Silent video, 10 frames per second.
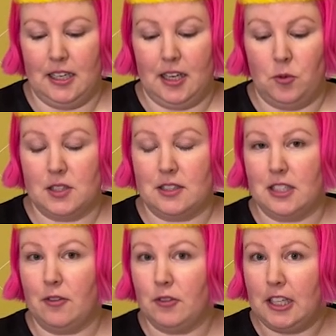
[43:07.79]
It was
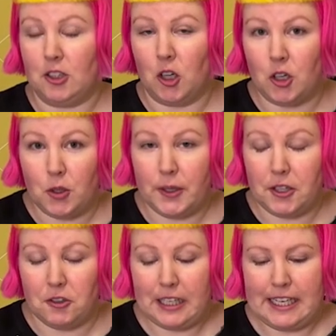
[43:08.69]
definitely a lot
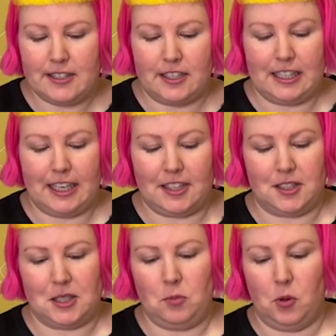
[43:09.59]
quicker and easier to get to
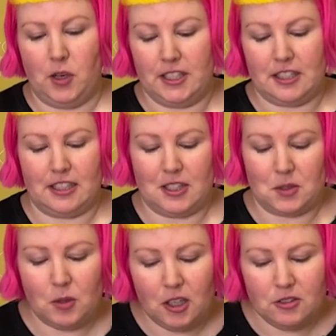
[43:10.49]
this point as
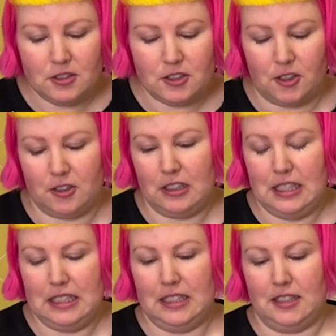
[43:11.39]
well. So
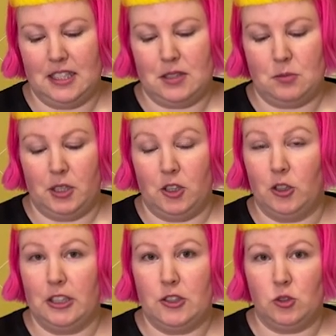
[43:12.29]
this one
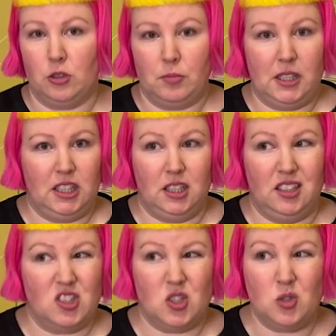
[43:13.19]
only took me
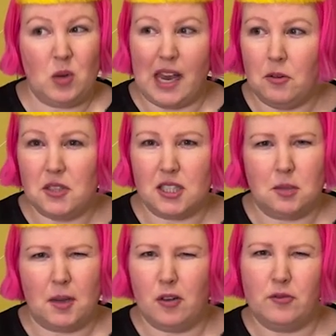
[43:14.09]
2 hours and
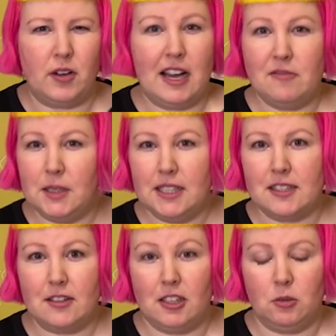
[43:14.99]
about 5 minutes,
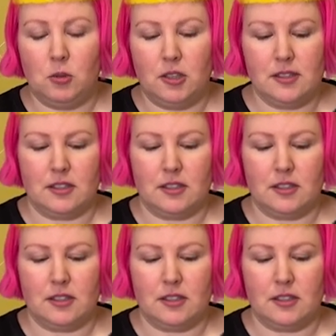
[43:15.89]
I think it was.